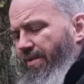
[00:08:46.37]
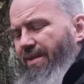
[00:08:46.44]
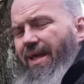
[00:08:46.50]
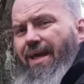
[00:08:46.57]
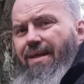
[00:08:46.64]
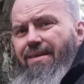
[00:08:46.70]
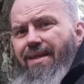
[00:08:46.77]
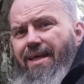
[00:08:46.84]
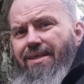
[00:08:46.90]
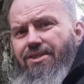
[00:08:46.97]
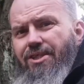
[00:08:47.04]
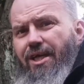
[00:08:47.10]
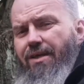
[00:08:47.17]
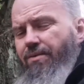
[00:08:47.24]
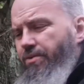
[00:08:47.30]
their
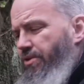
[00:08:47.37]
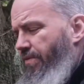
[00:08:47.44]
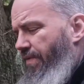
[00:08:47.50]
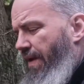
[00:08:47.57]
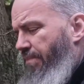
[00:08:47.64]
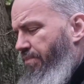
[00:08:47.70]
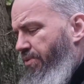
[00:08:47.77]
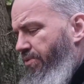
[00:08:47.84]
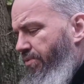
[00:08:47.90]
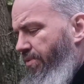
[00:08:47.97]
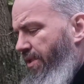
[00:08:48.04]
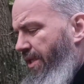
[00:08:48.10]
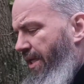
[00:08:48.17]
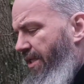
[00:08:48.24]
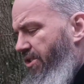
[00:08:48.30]
channels have
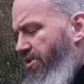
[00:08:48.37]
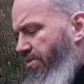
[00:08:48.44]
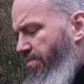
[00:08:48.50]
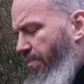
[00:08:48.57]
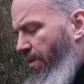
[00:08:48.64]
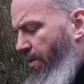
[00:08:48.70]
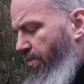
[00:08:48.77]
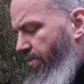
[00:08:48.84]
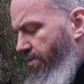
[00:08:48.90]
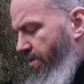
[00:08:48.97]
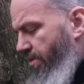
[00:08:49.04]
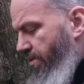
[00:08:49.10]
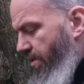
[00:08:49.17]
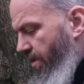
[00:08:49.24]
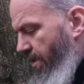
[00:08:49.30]
absolutely
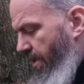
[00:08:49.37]
exploded.